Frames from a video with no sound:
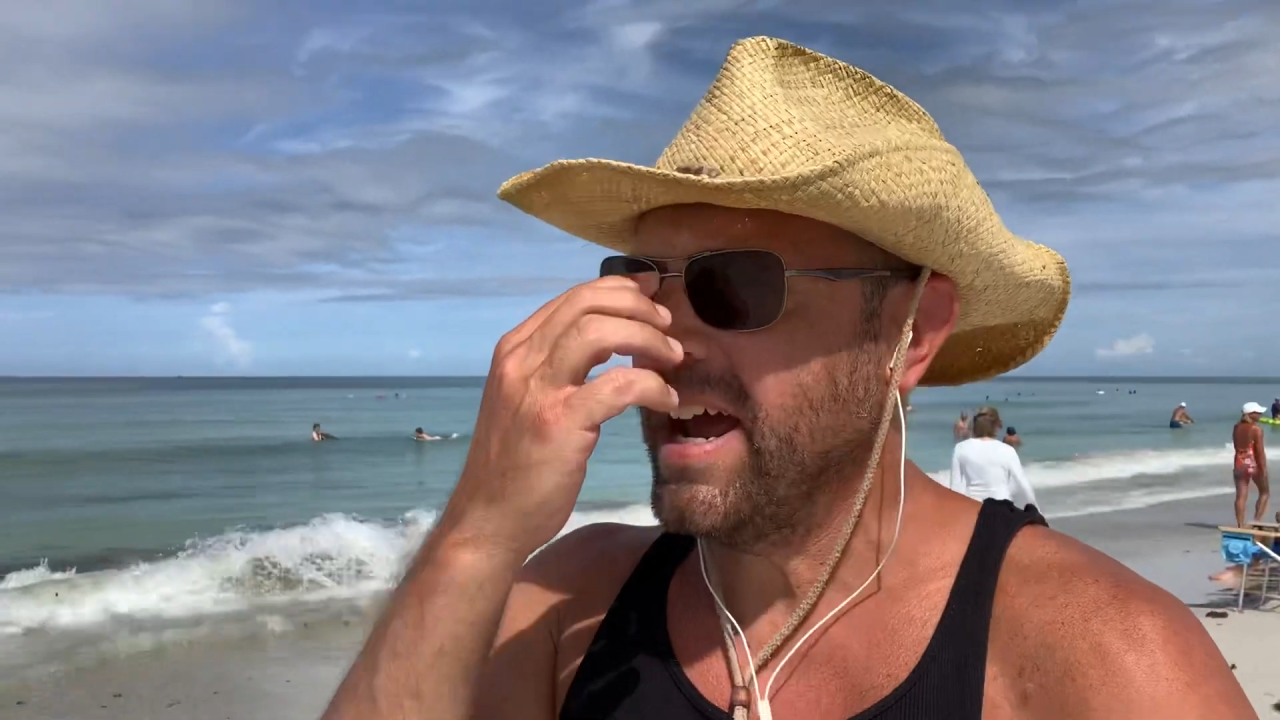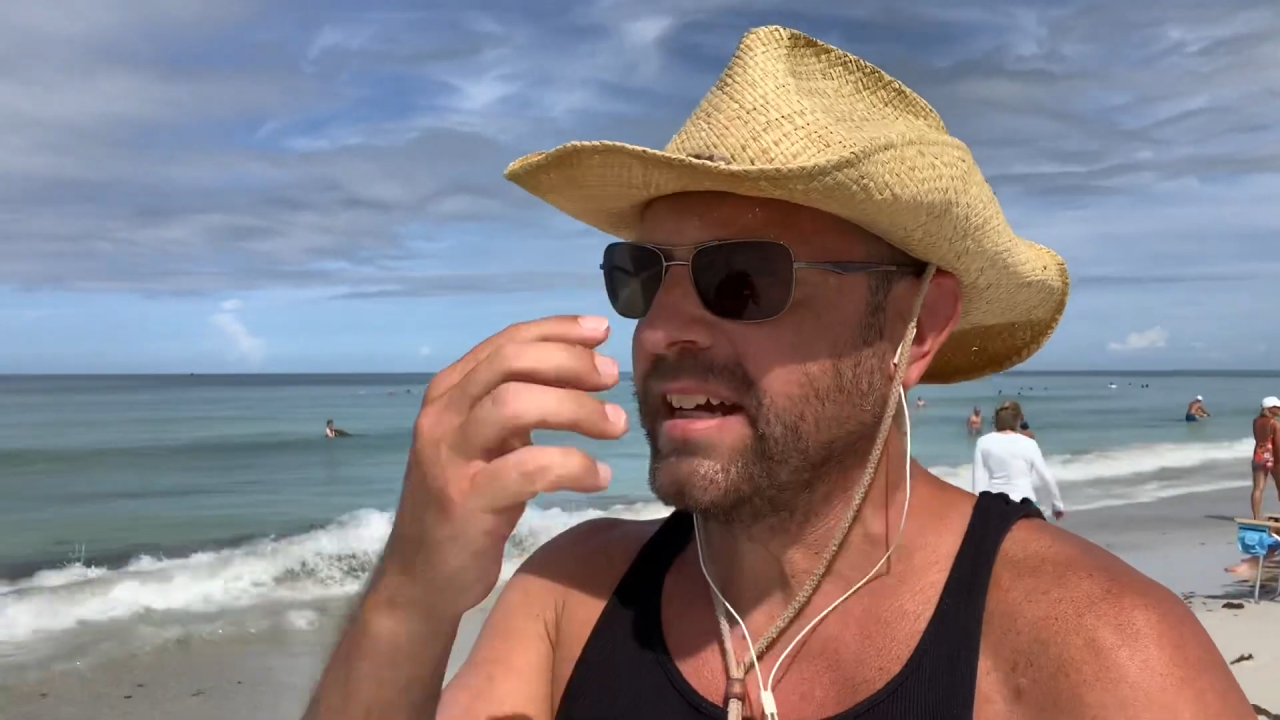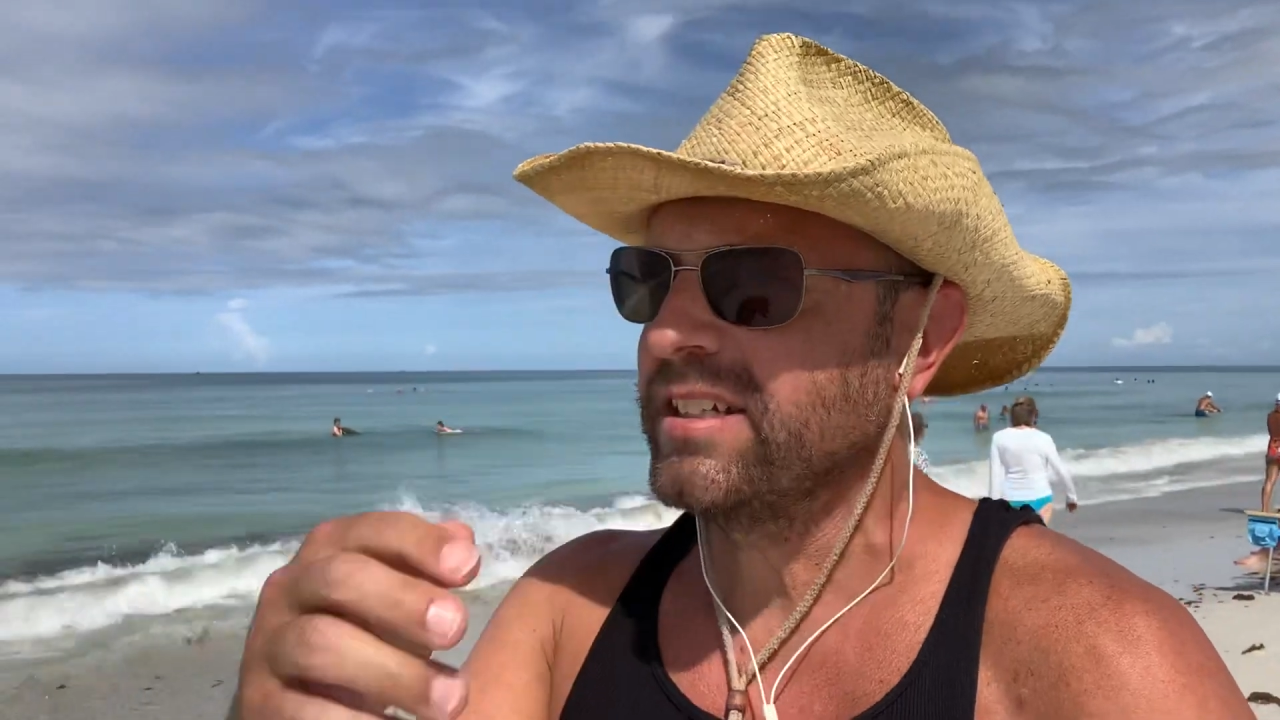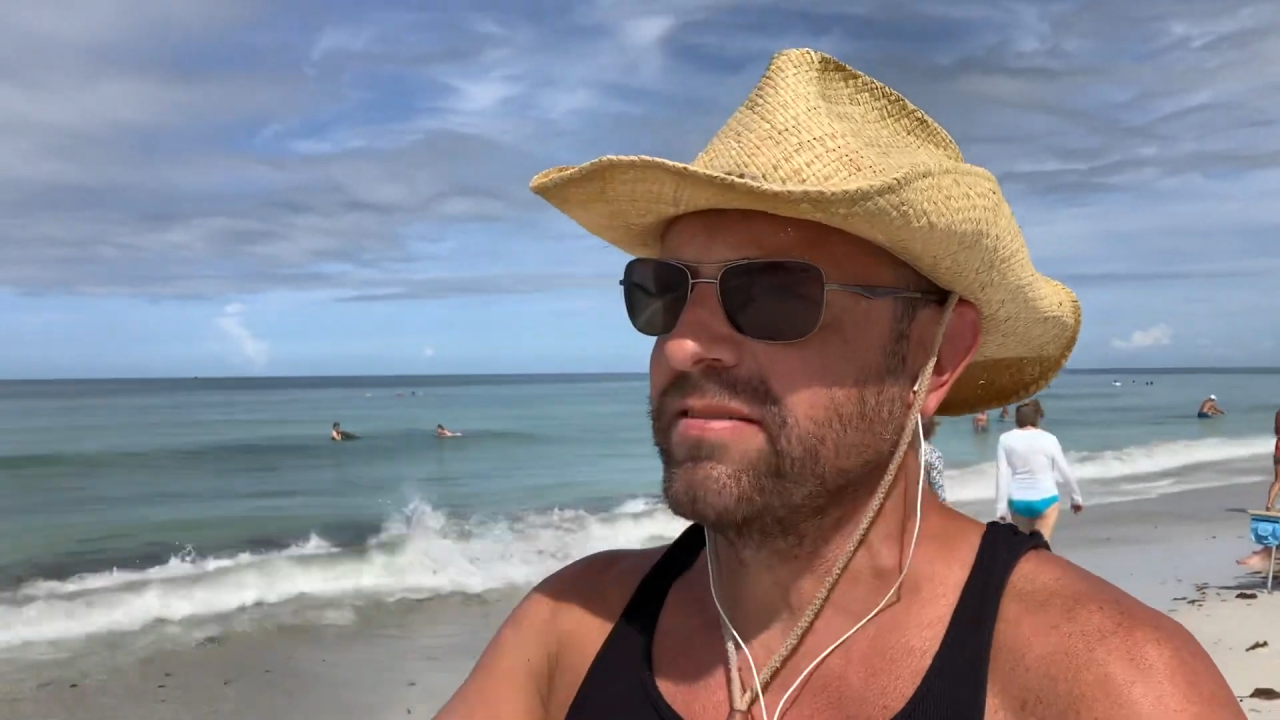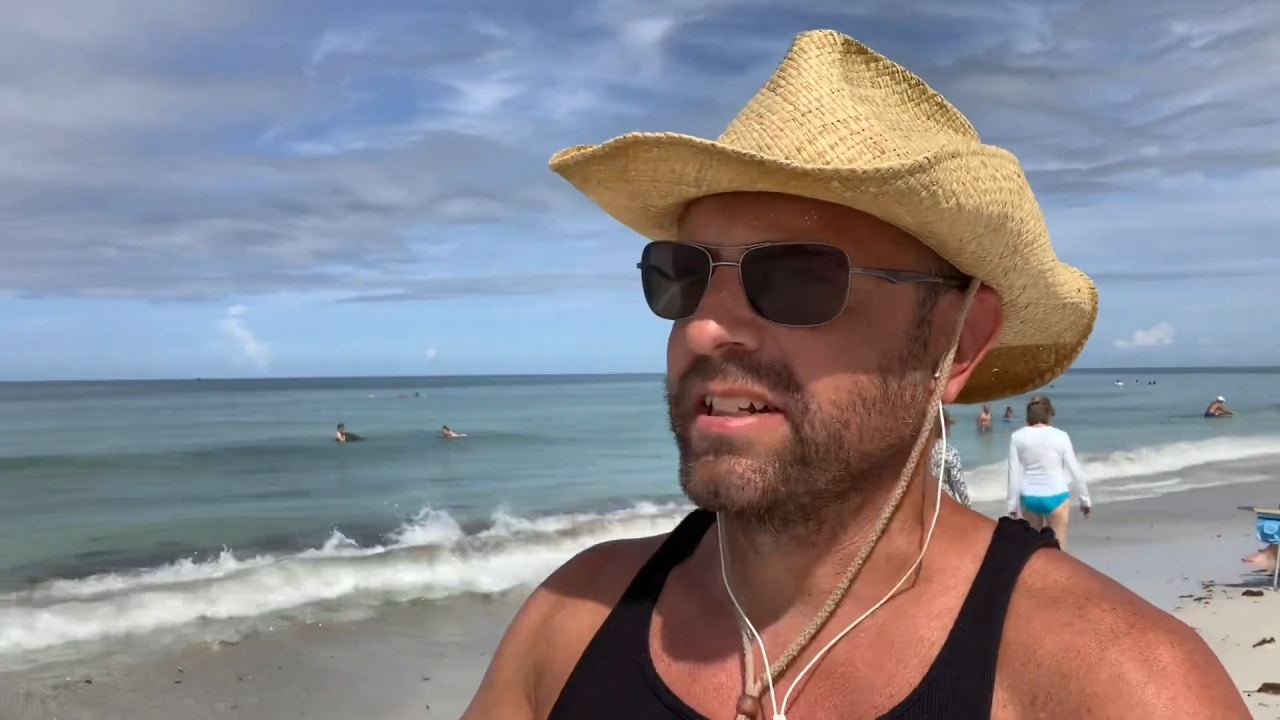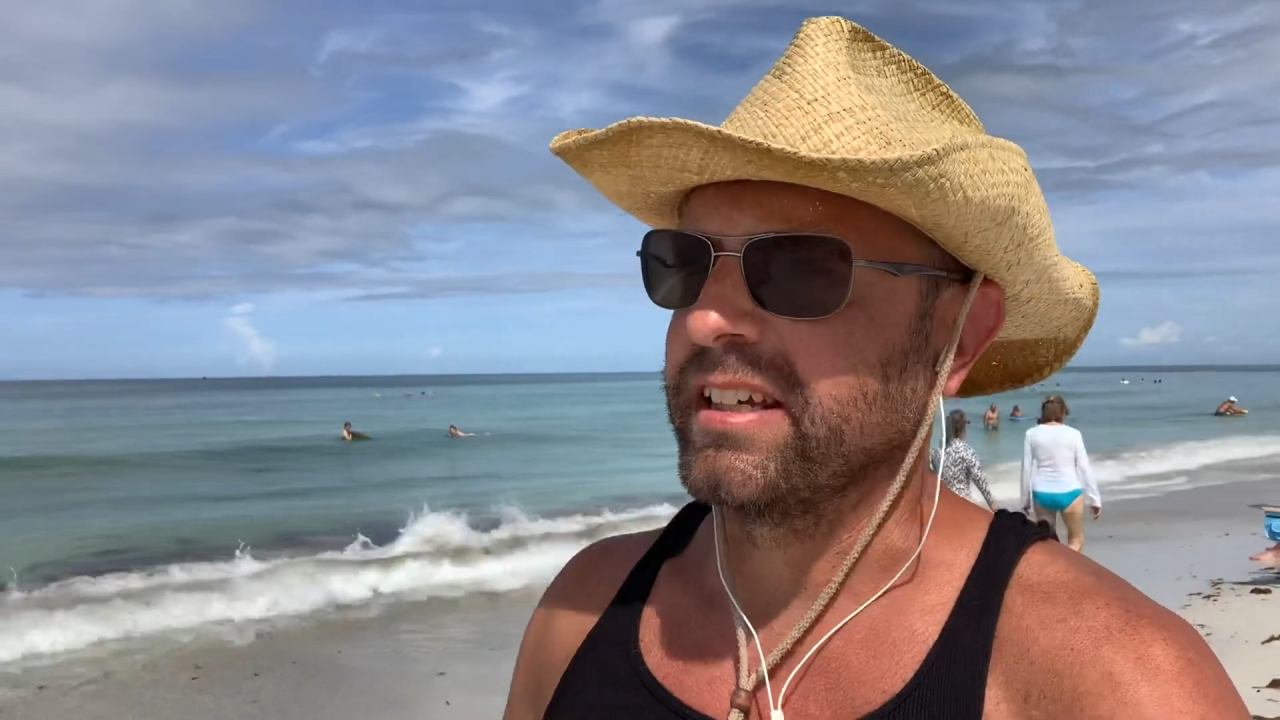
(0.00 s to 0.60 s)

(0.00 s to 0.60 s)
active and